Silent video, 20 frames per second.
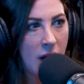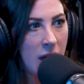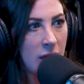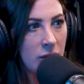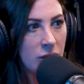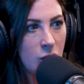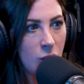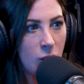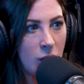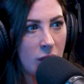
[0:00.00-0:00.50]

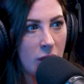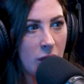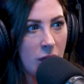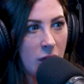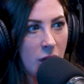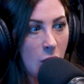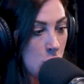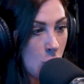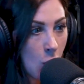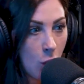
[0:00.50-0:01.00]
outdoor,
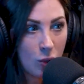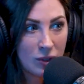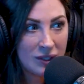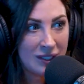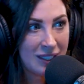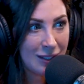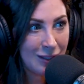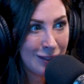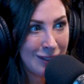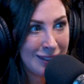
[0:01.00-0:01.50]
no
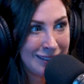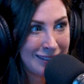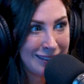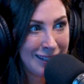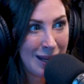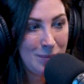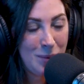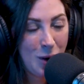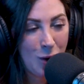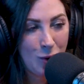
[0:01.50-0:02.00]
sill to
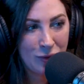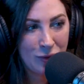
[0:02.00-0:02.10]
step